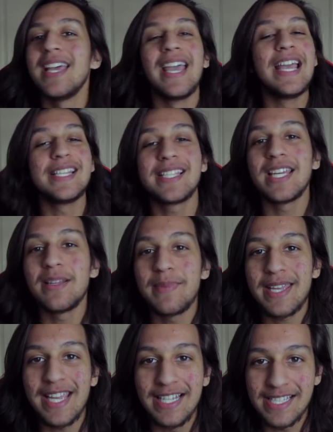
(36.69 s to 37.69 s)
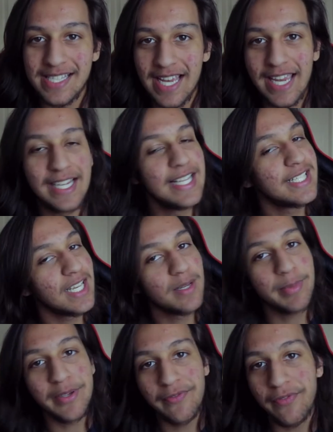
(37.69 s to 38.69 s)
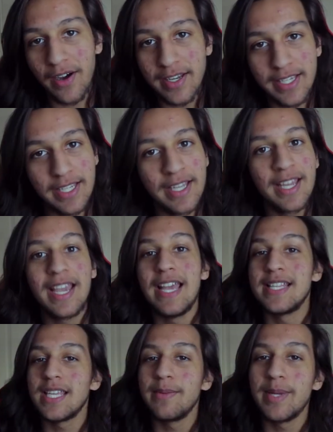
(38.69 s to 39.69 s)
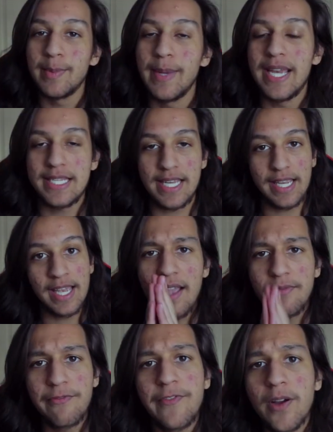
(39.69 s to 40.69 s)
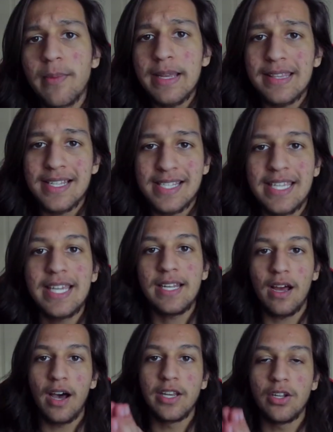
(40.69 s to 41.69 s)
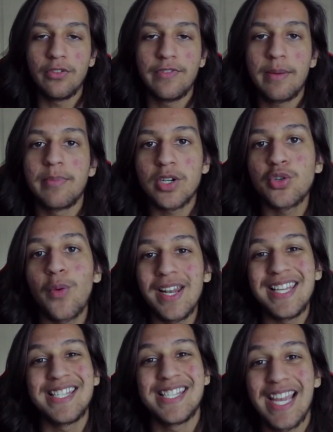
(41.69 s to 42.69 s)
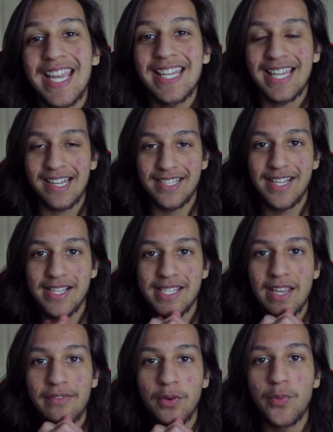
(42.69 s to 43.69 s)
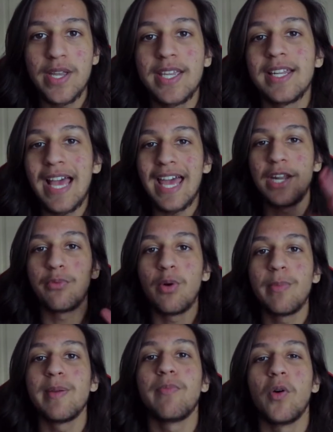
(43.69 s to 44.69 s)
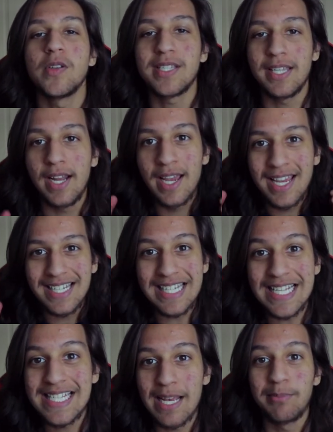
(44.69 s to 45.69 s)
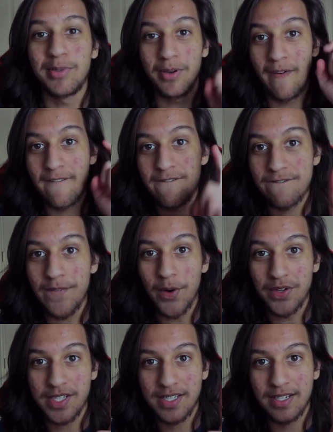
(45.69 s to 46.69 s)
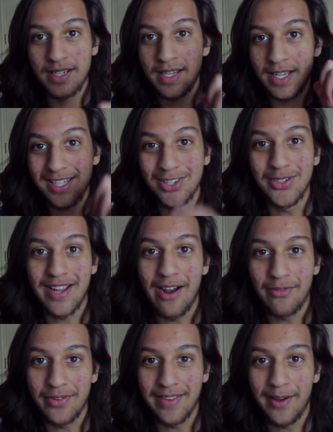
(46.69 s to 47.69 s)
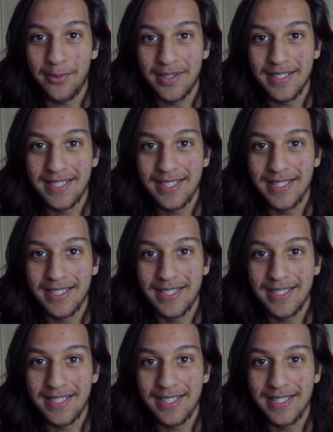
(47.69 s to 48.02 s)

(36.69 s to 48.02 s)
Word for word: It's gonna be insane. It's gonna be funny. It's gonna be amazing. I am filming the skit on November 22nd. That is Thanksgiving weekend and it will be posted December 1st look out for that one.